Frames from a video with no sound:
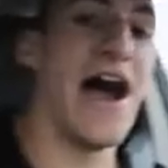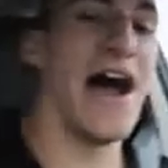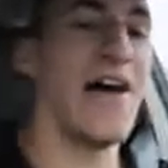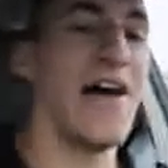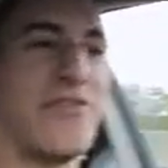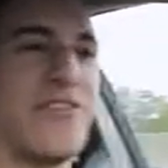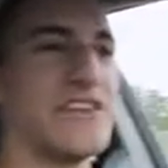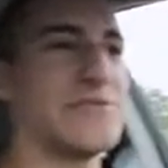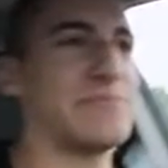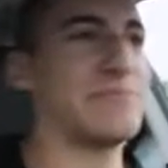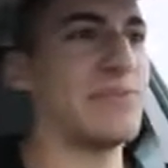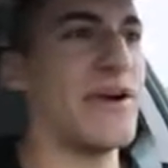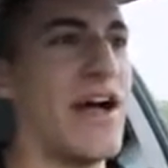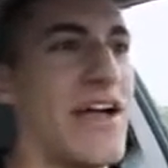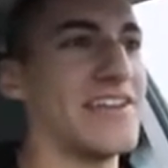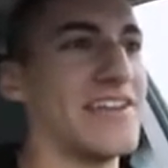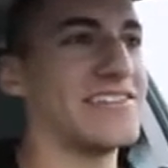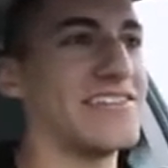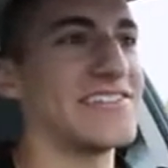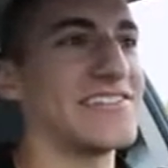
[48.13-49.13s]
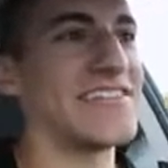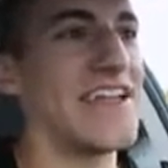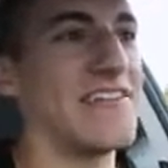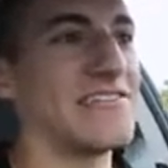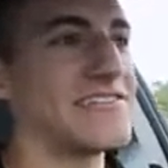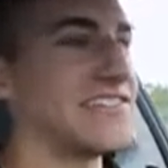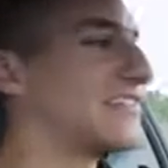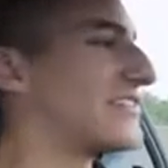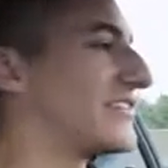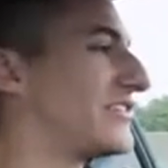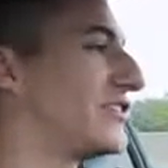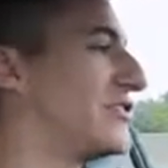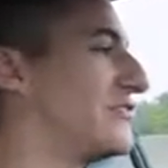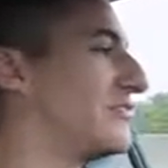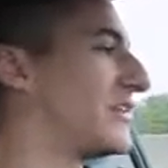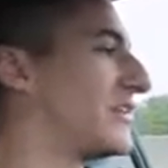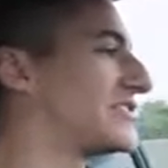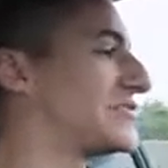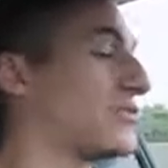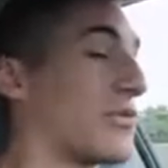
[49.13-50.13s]
Uh, this probably isn't the safest thing to do,
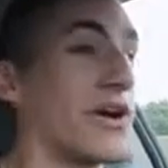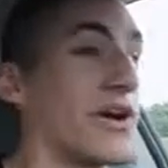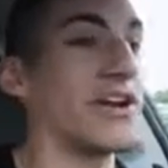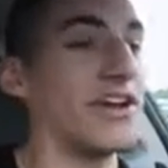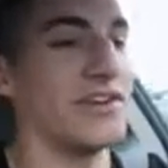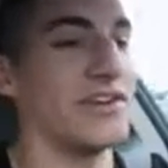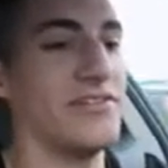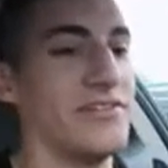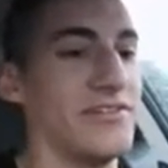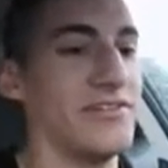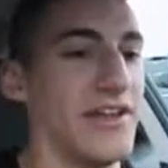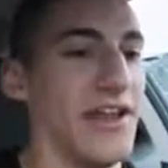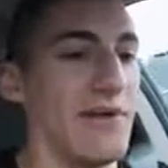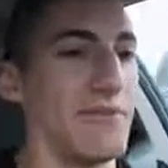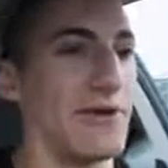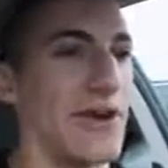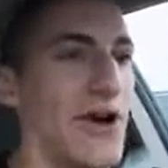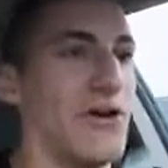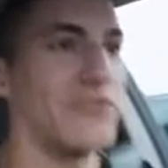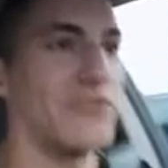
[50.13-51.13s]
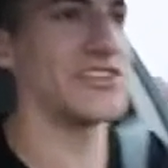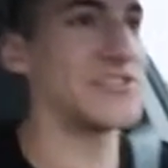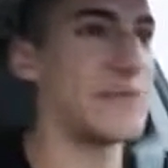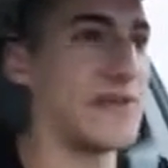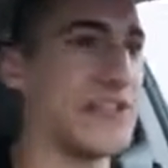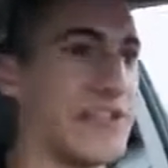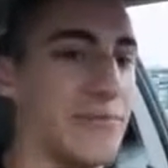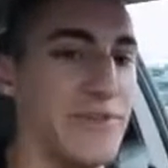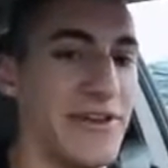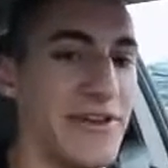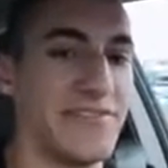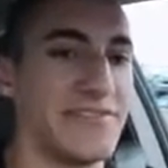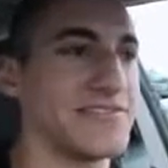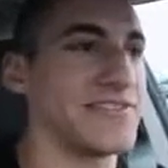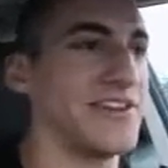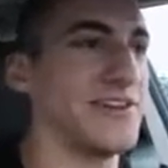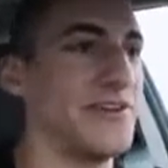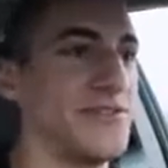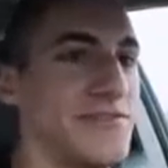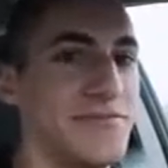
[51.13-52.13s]
but it's working, and we're going the speed limit,
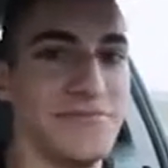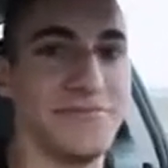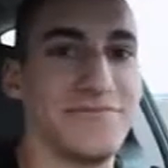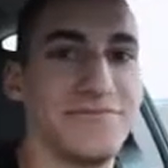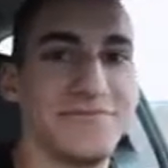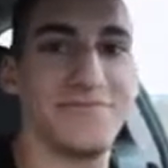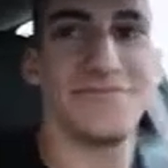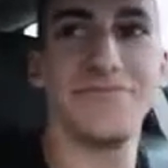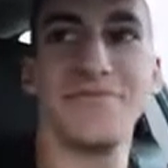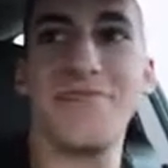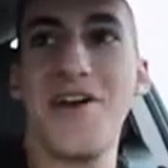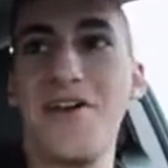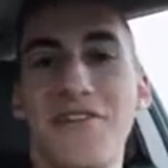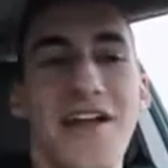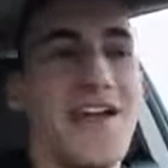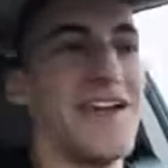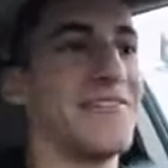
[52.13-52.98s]
so all